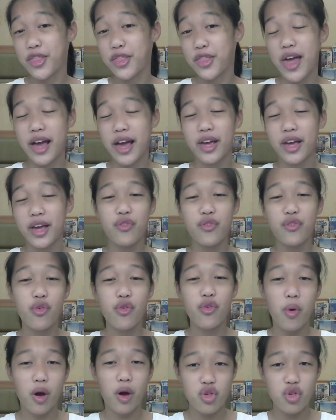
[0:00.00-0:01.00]
Thank you for
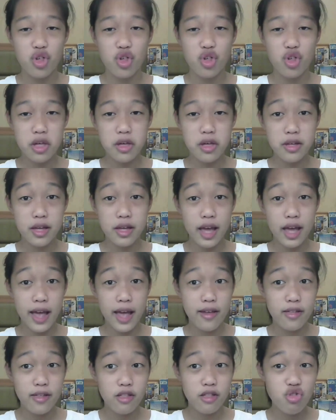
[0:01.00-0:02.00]
watching,
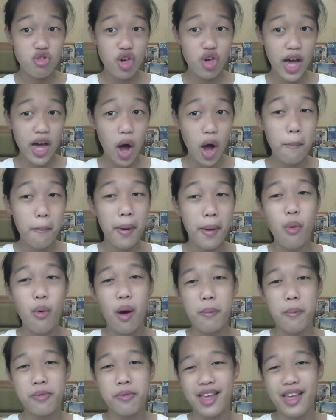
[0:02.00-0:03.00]
and check out my
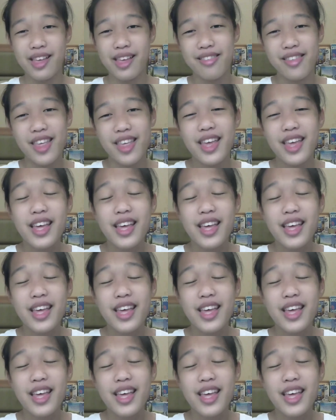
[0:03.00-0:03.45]
websites.